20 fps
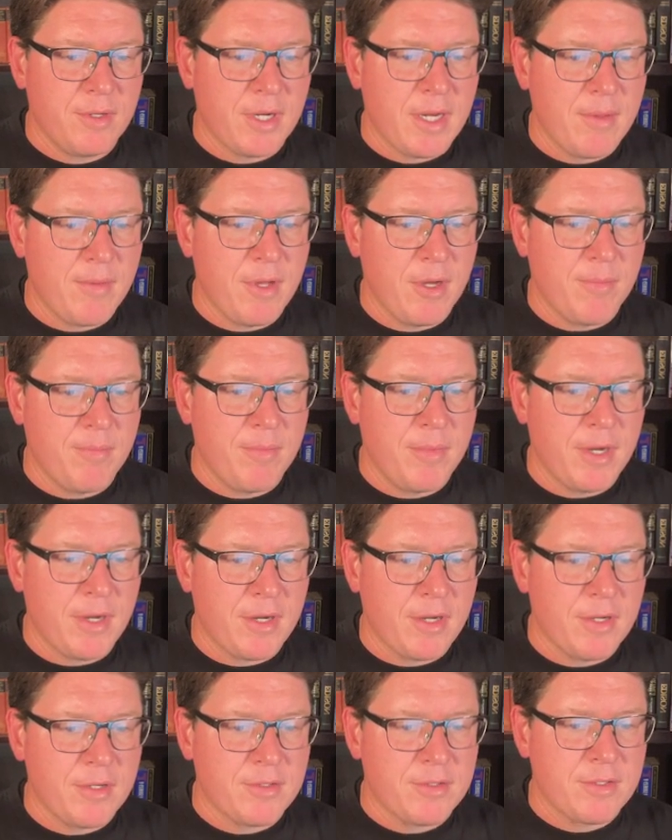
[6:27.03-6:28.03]
Okay, there
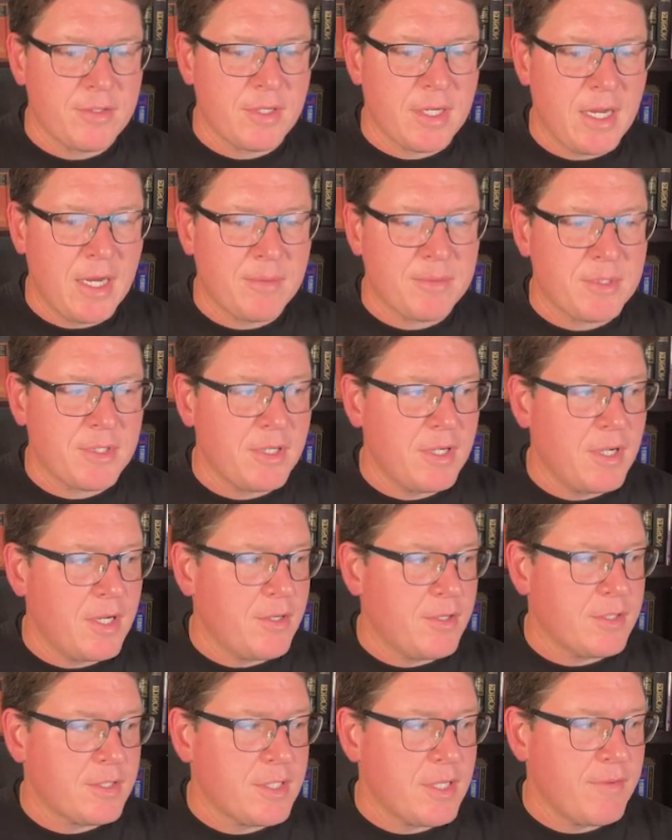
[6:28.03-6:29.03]
it goes. It got up to
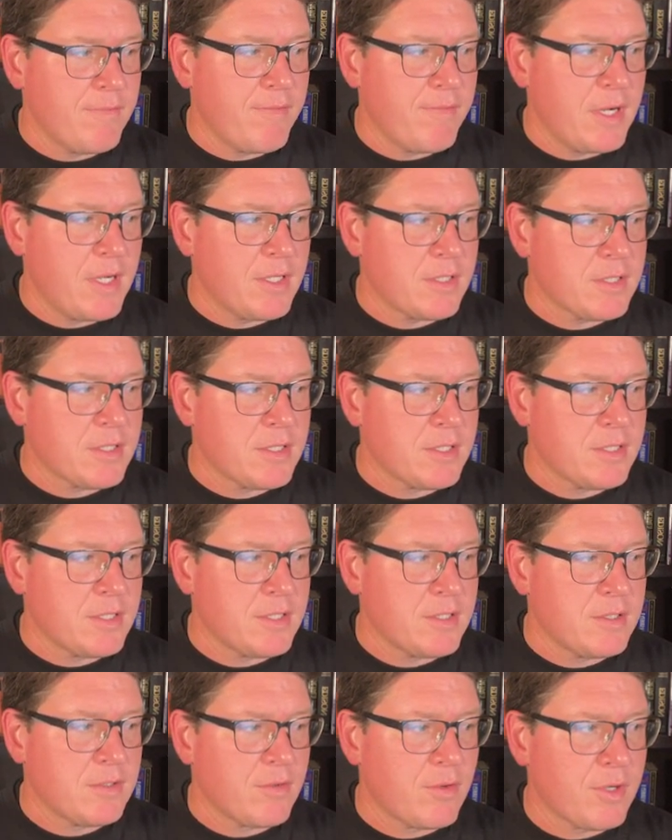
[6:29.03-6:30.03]
110
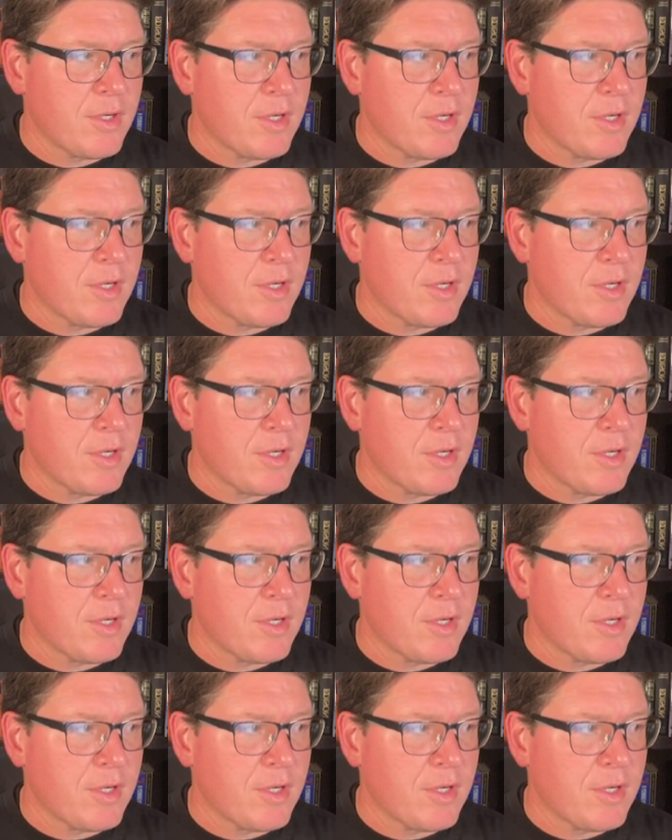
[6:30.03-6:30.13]
files. Or